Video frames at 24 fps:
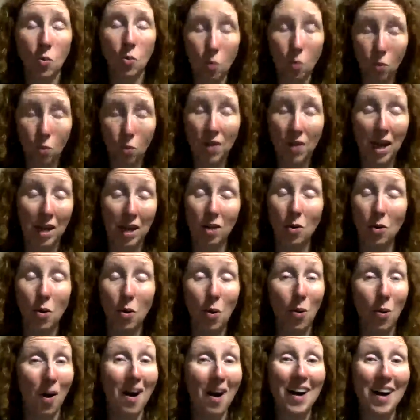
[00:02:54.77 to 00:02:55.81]
you
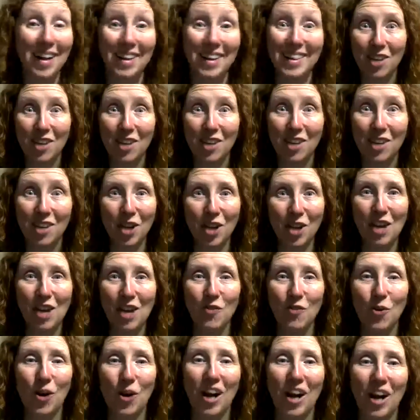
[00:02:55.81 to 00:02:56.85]
love
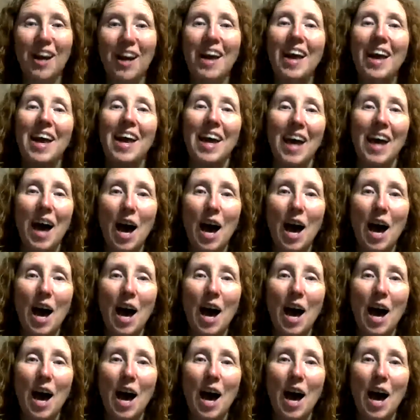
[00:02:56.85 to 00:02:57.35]
looking for.